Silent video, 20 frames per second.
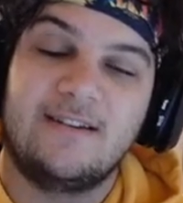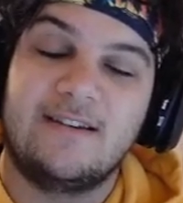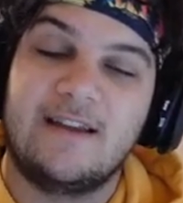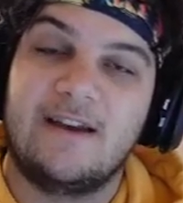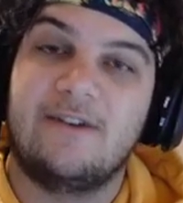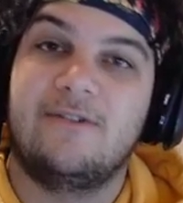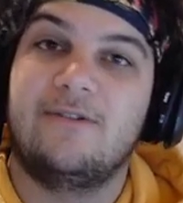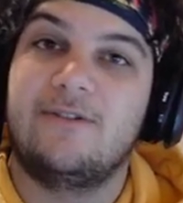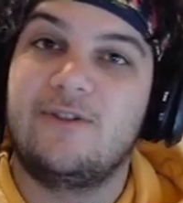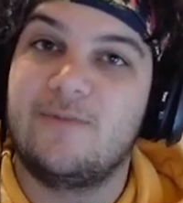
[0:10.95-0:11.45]

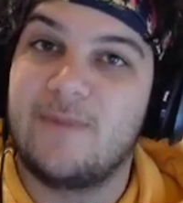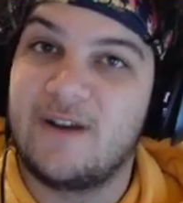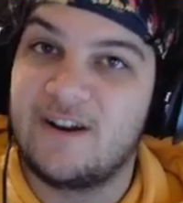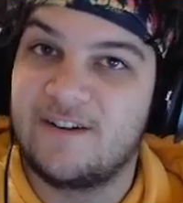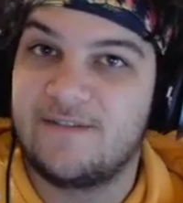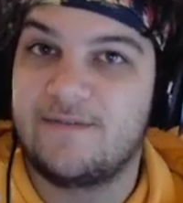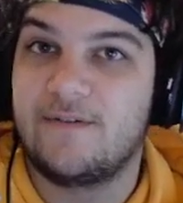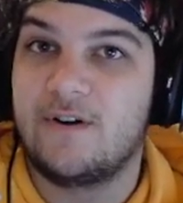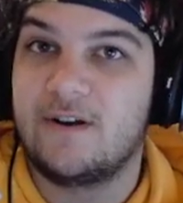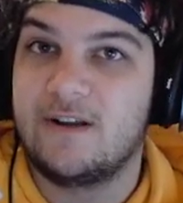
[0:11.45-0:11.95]
Now, you might
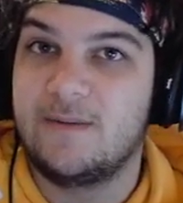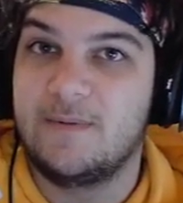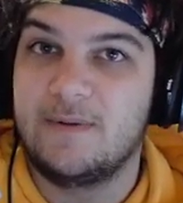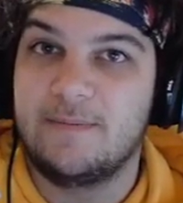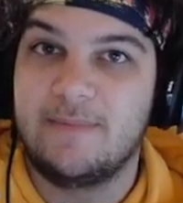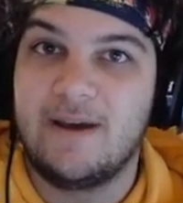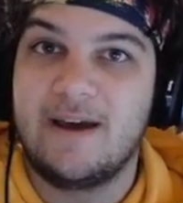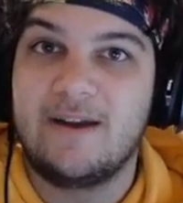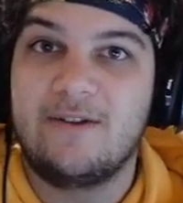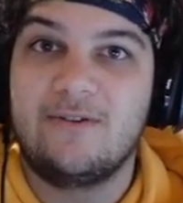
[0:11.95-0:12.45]
have fought him
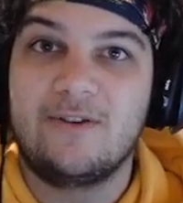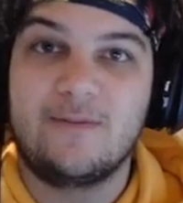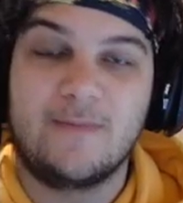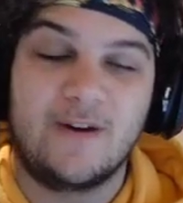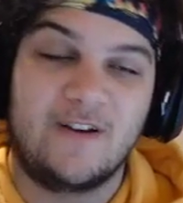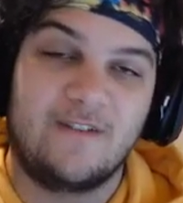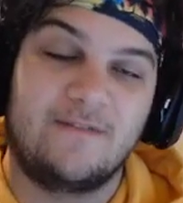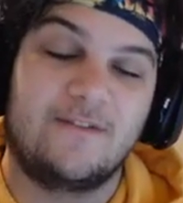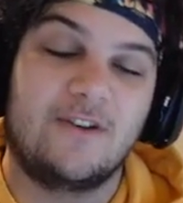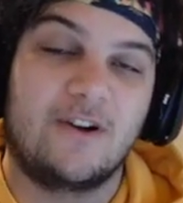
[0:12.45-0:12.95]
in battle, you
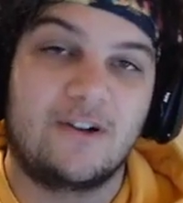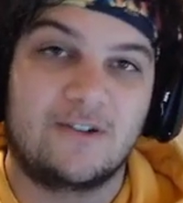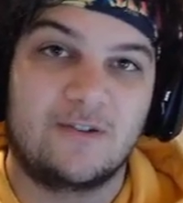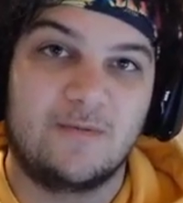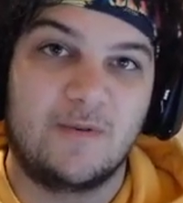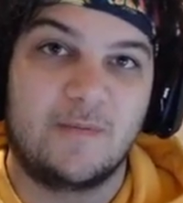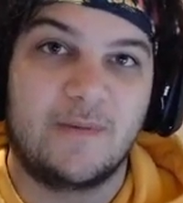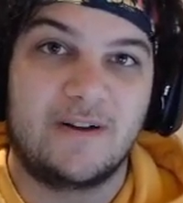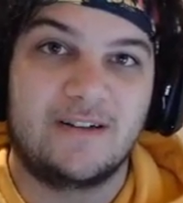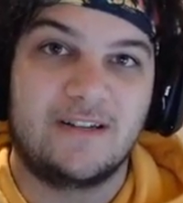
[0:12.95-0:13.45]
might have talked
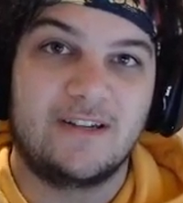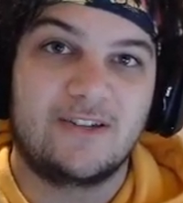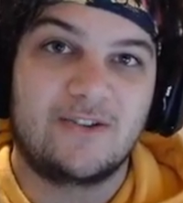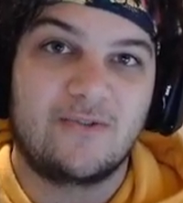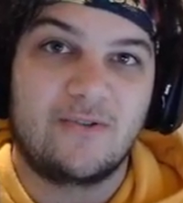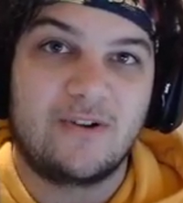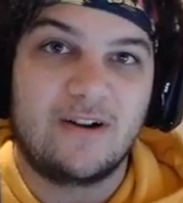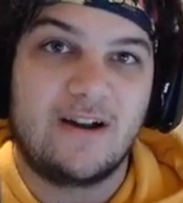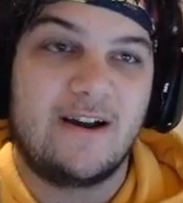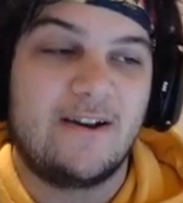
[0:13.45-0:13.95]
to him in my Discord.